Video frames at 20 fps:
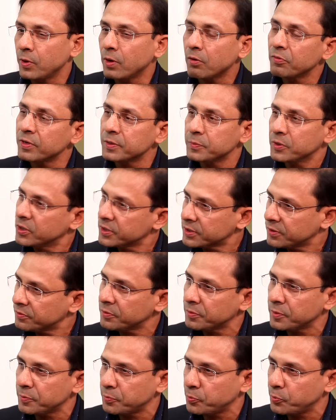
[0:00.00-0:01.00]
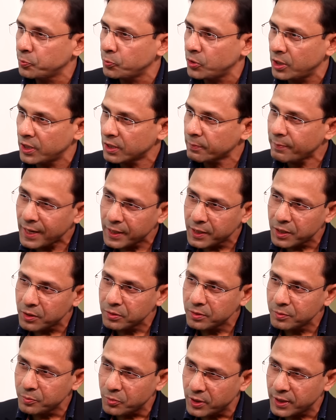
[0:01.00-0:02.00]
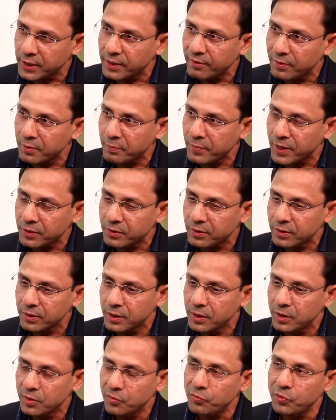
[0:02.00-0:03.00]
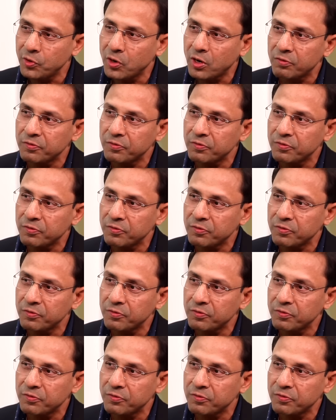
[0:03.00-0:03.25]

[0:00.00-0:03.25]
we always because of our product background, product development background, yeah.